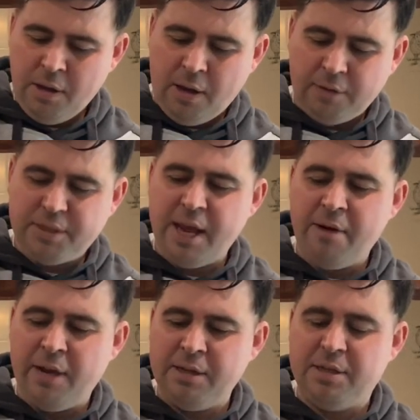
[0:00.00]
I
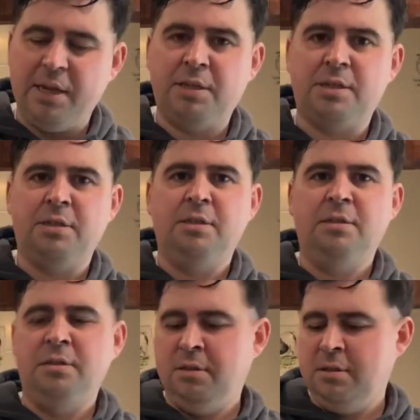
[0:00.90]
sterilised this,
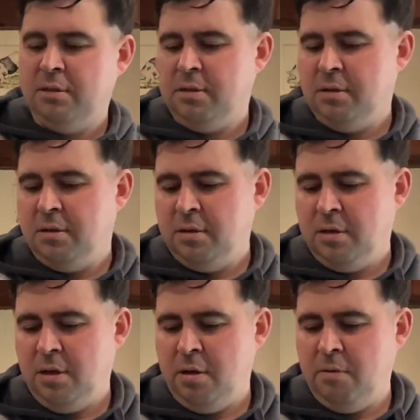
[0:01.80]

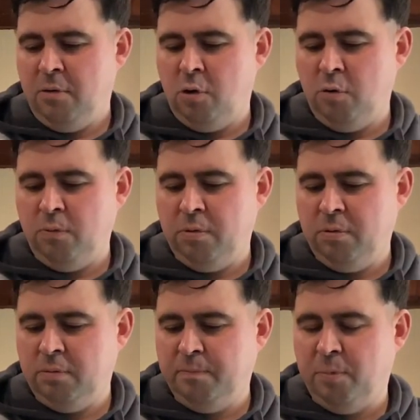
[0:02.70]
hot
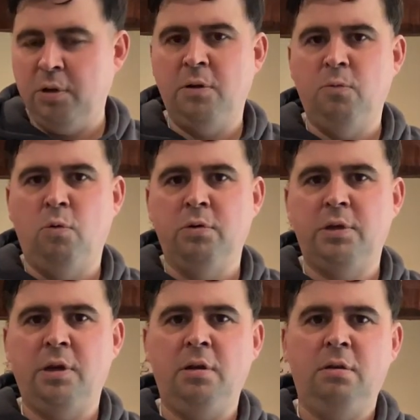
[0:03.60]
boiling
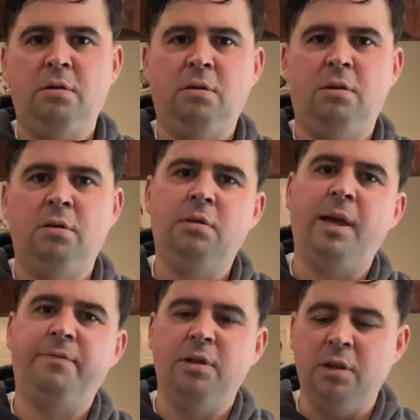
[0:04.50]
water, and
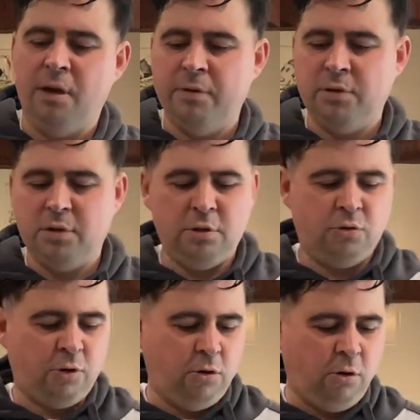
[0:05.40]
left it in the oven to
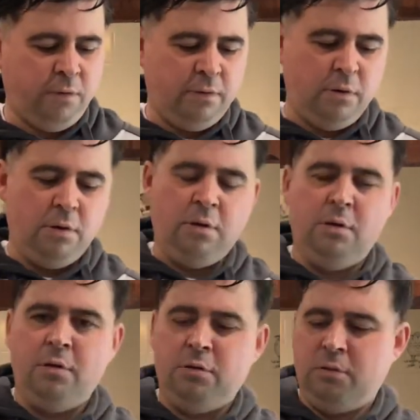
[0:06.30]
dry off.
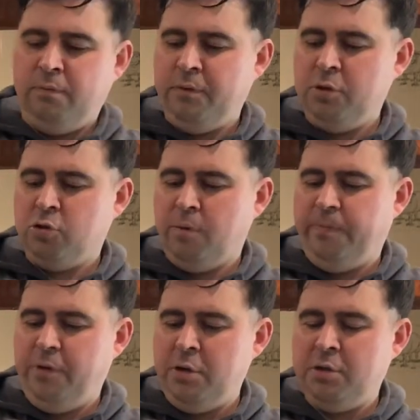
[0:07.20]
So first job
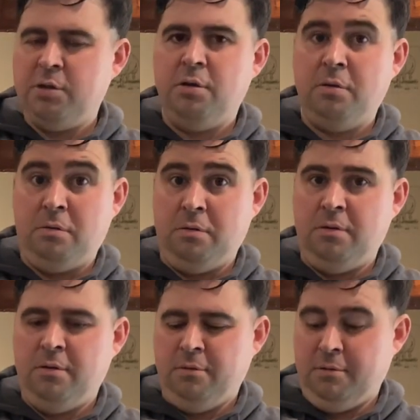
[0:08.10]
first,
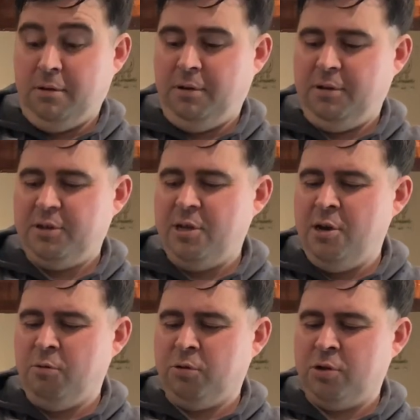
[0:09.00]
then got the
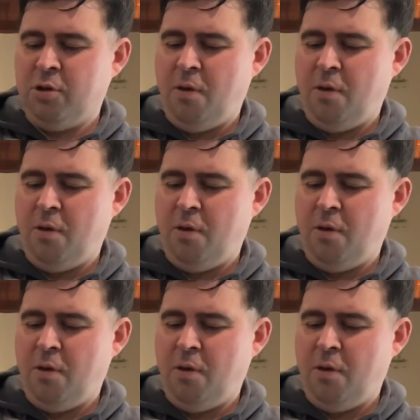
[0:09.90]
sloes.